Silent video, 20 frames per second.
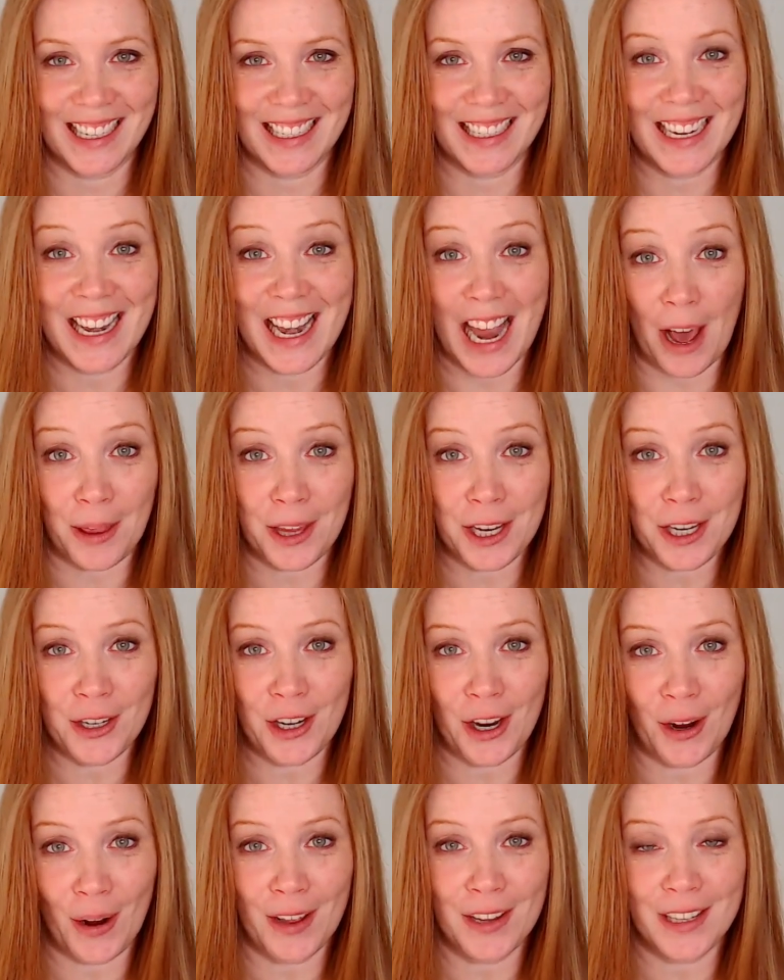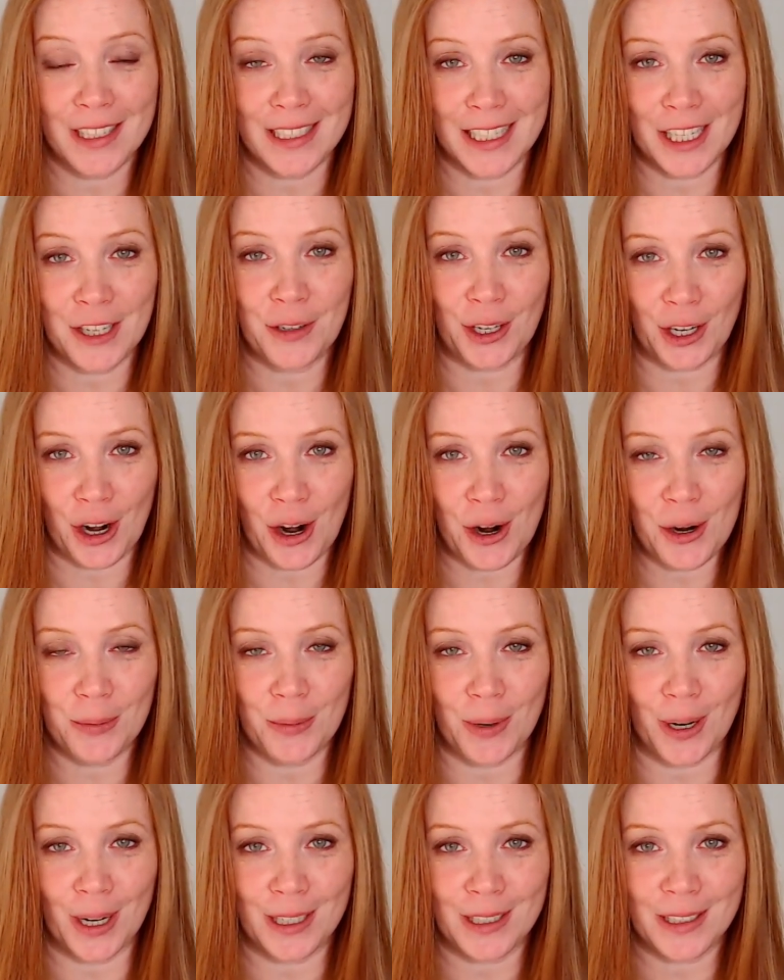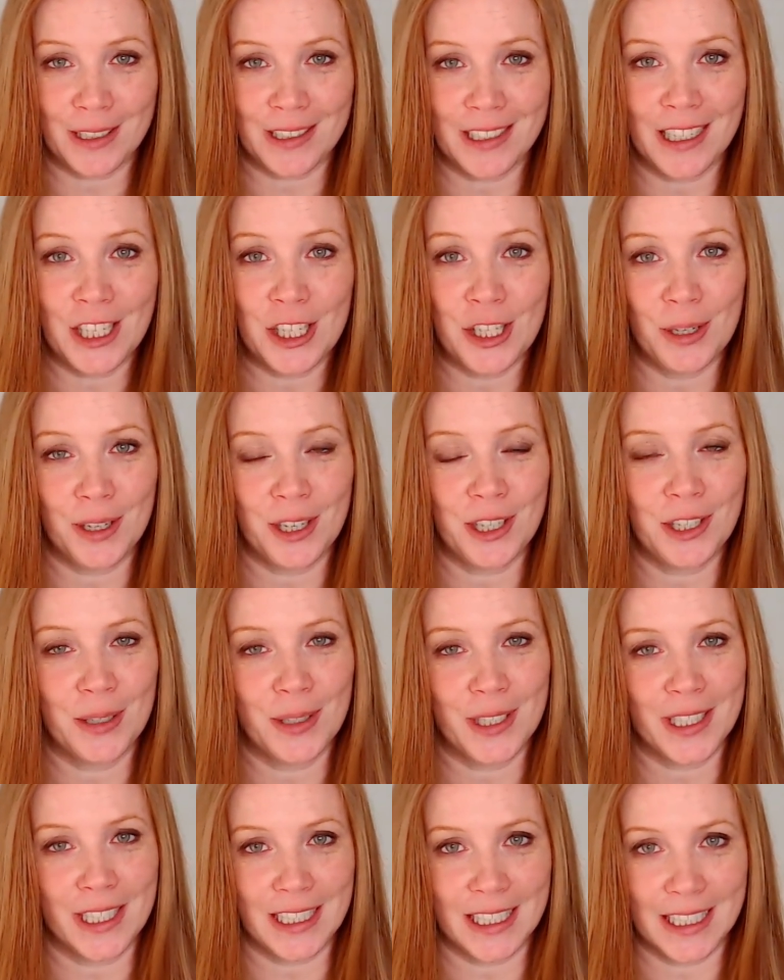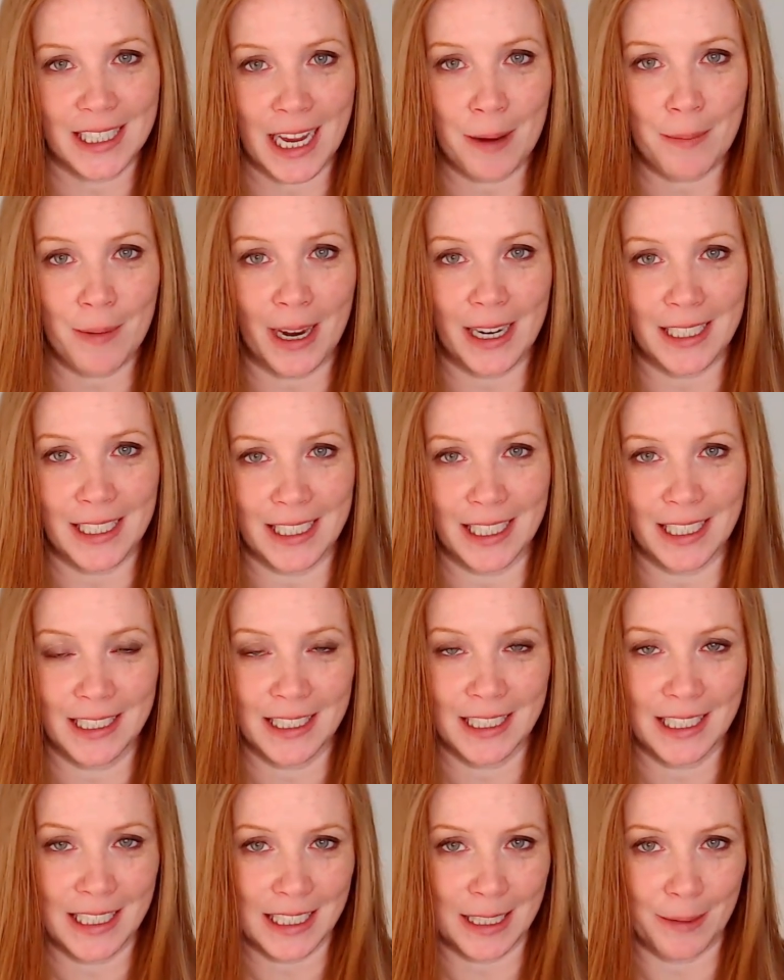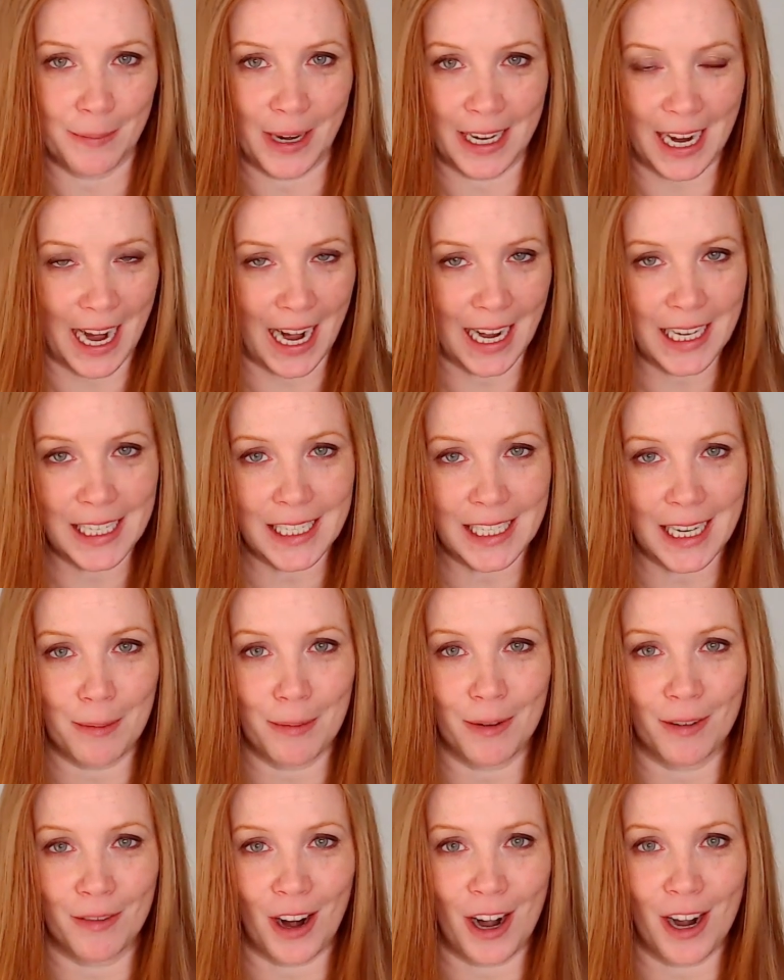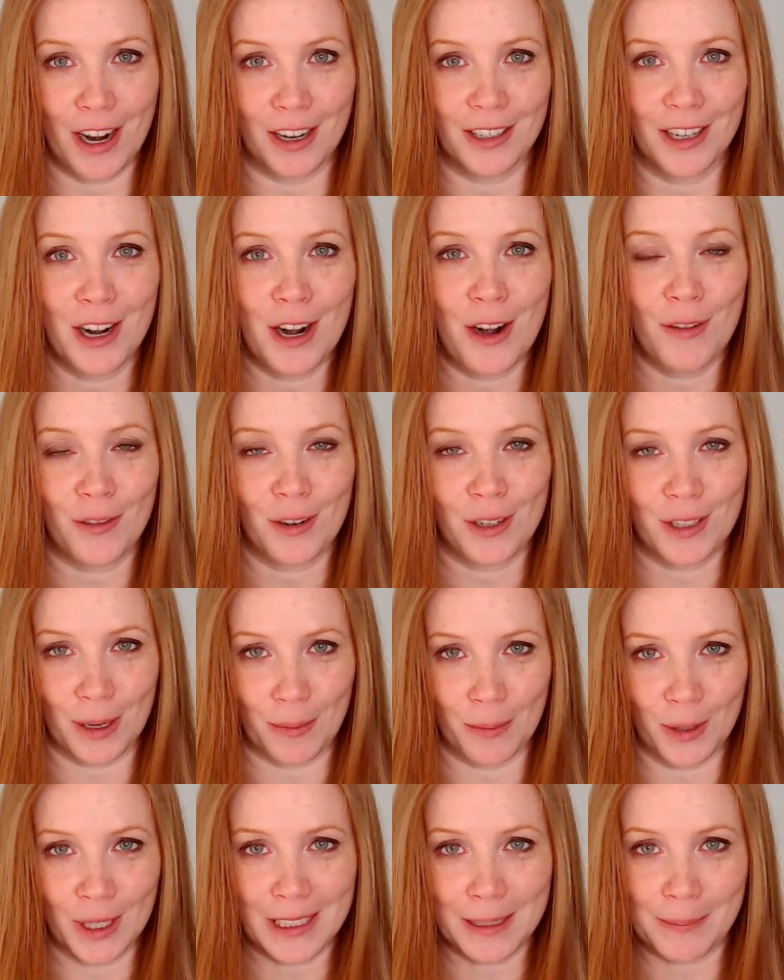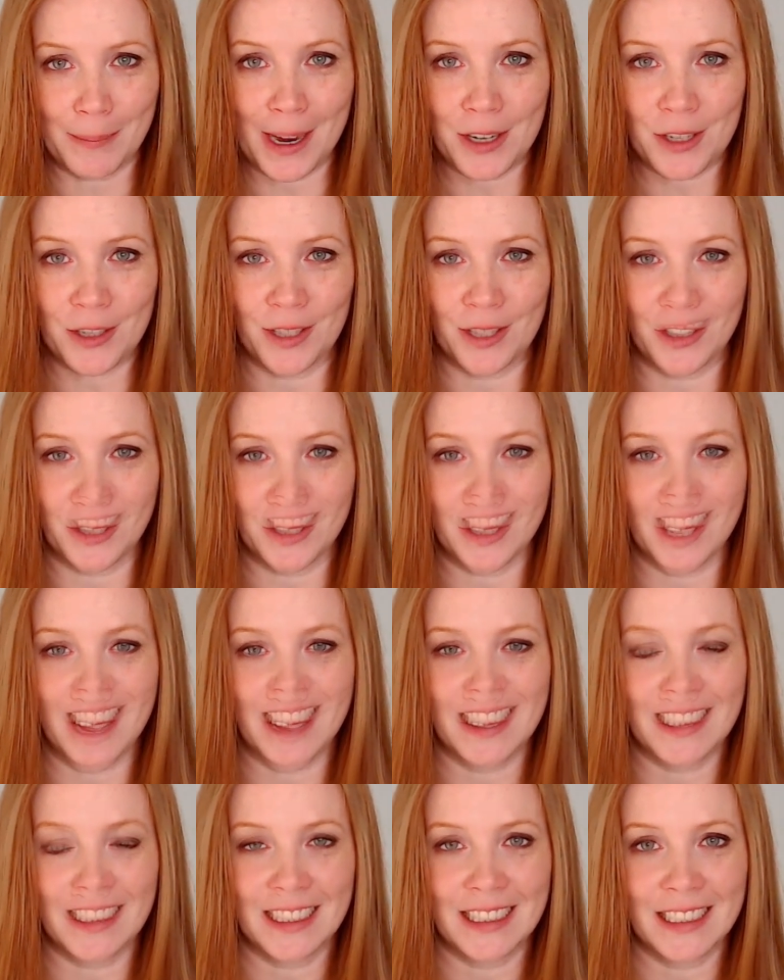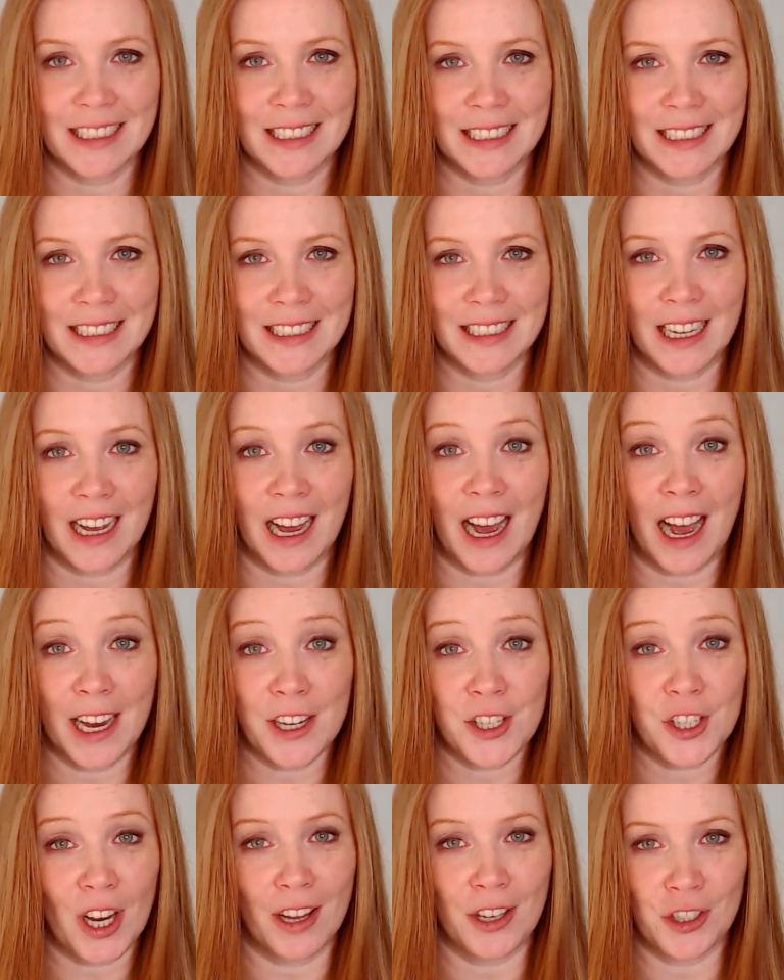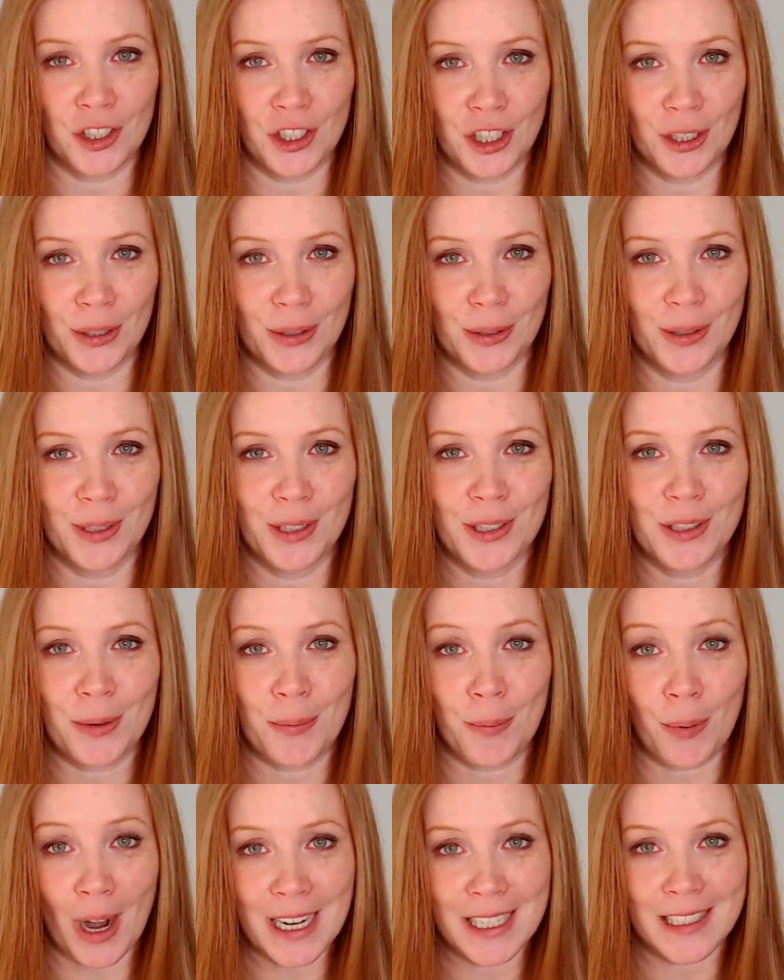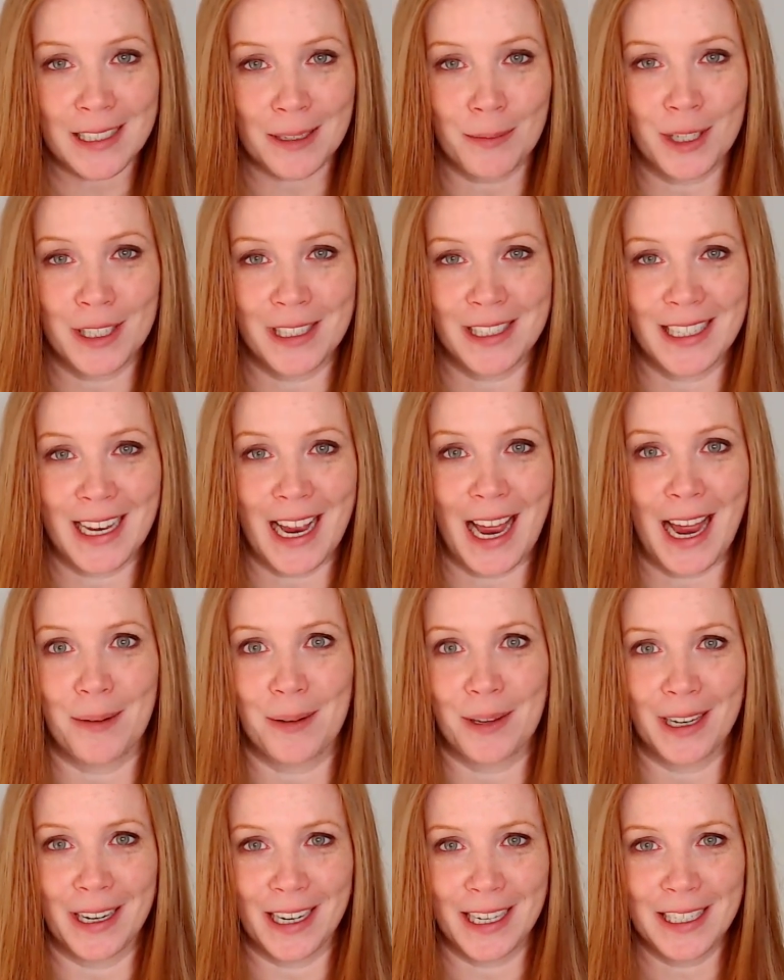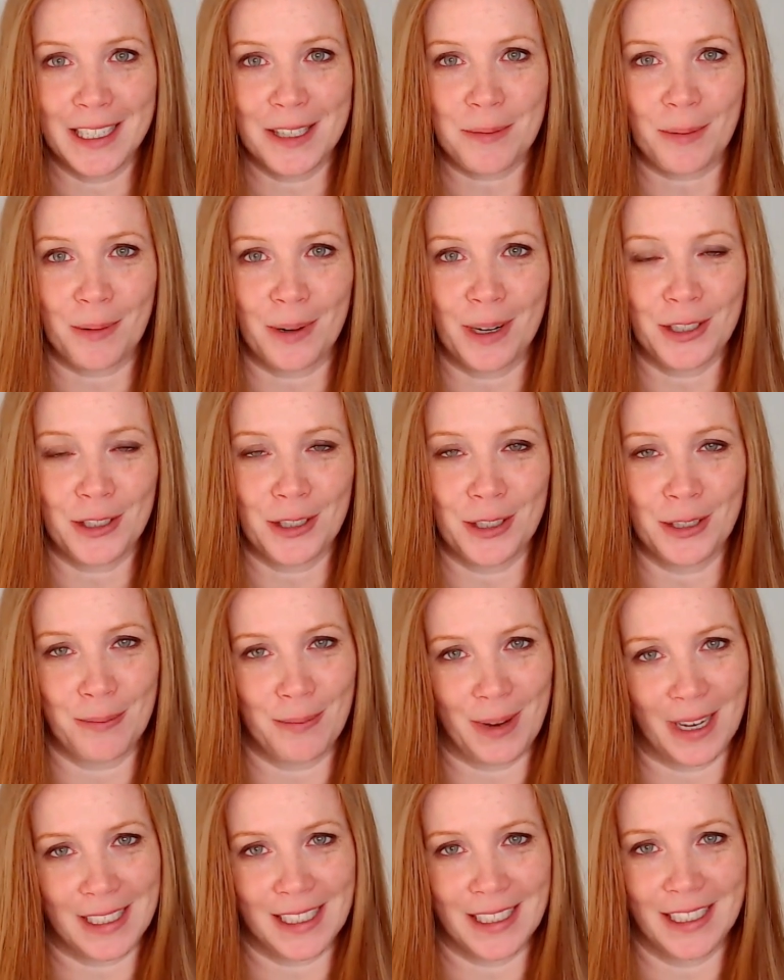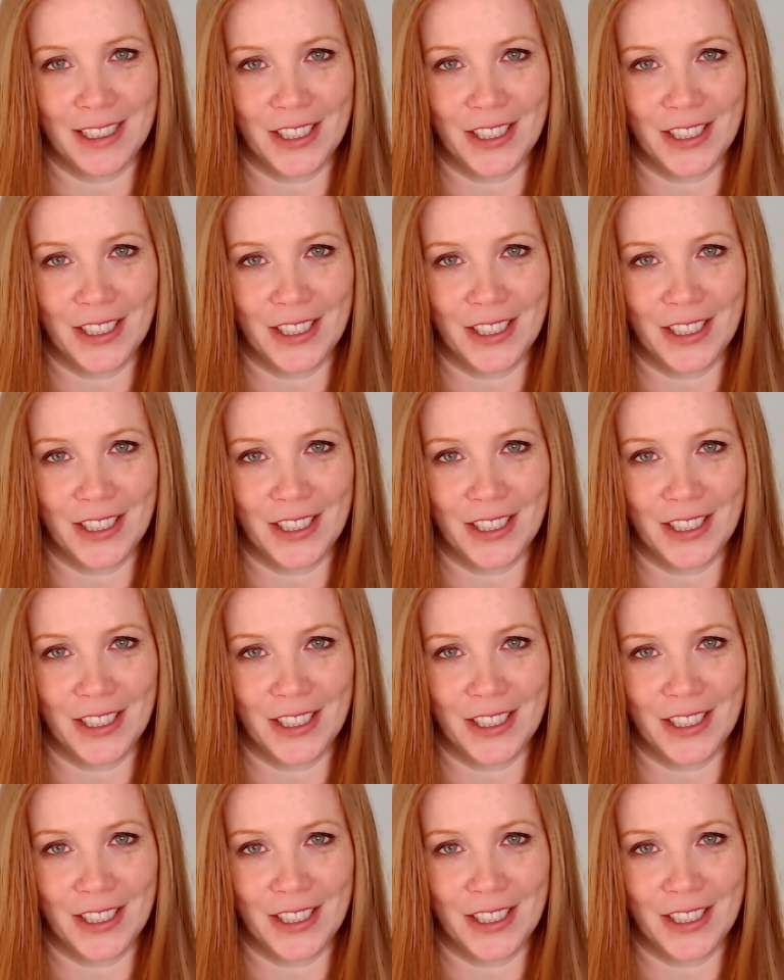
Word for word: Now that you know how the secret code works, you could use the same idea to make any type of art for someone special in your life. I challenge you to brighten someone's day with an inspirational message.